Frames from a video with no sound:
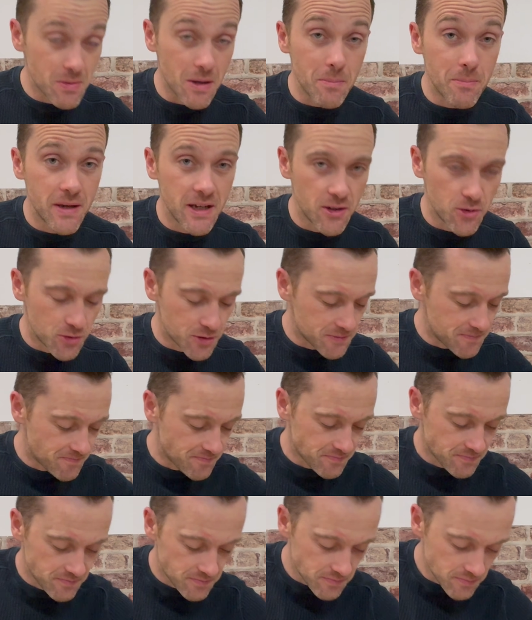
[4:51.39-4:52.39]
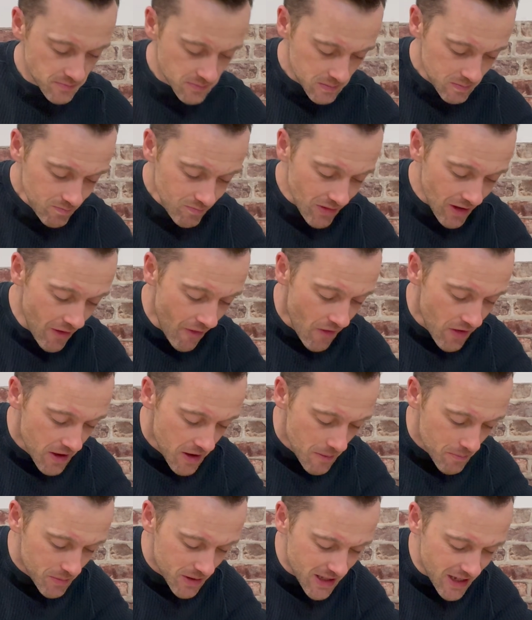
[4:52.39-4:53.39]
peeled.
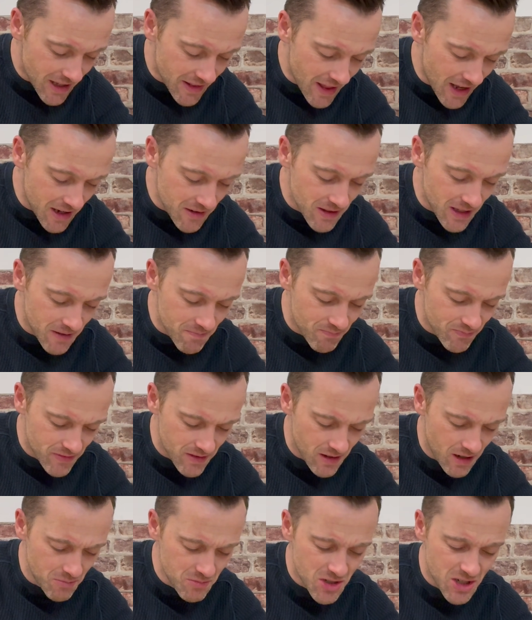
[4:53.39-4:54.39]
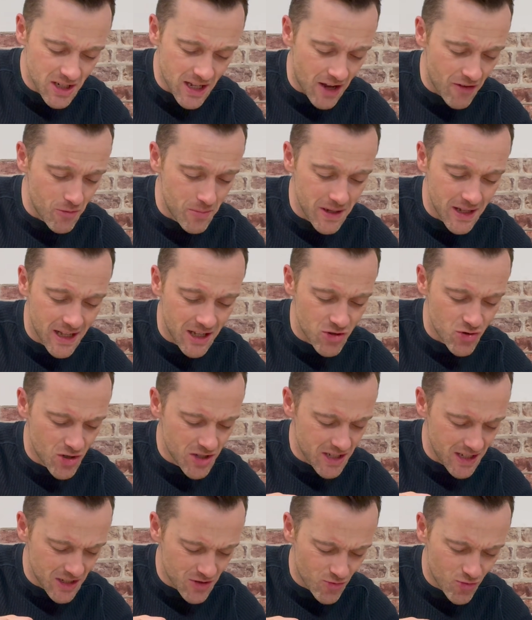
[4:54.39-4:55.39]
Yeah, I'm just gonna have a bit of that dressing.
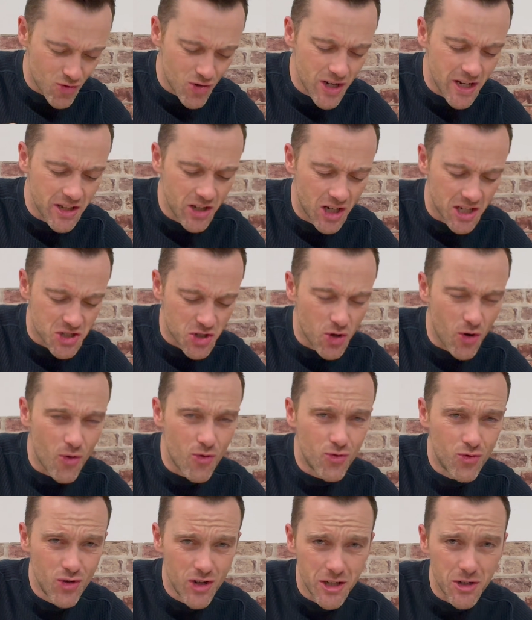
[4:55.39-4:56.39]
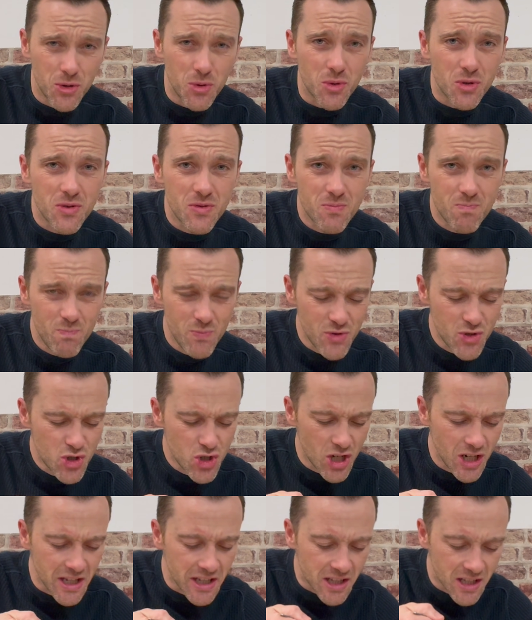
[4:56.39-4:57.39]
That's really nice. Got a real
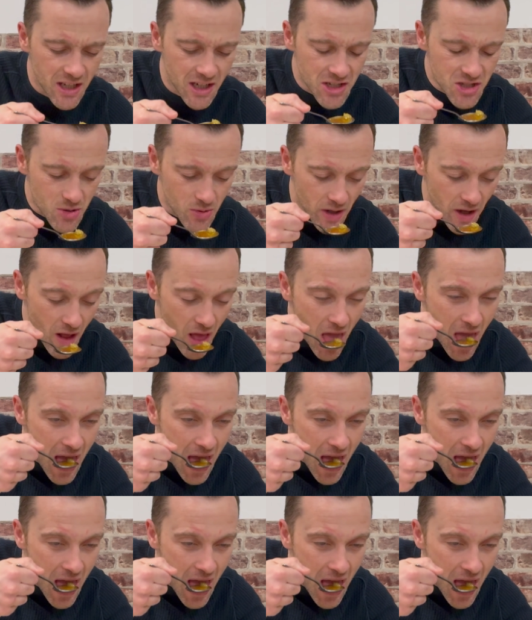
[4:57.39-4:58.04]
chili kick to it.